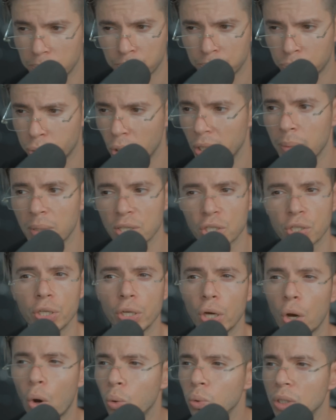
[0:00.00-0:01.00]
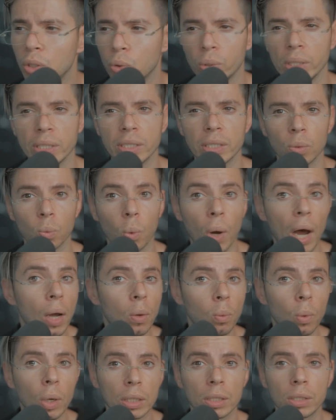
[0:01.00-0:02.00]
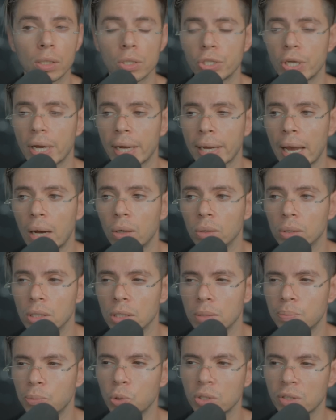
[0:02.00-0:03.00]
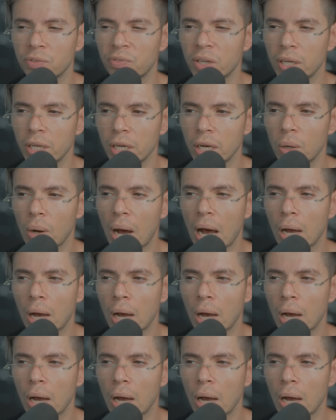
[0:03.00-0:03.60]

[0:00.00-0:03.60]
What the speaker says: pretty much the only reason why I wanted to check out this music video.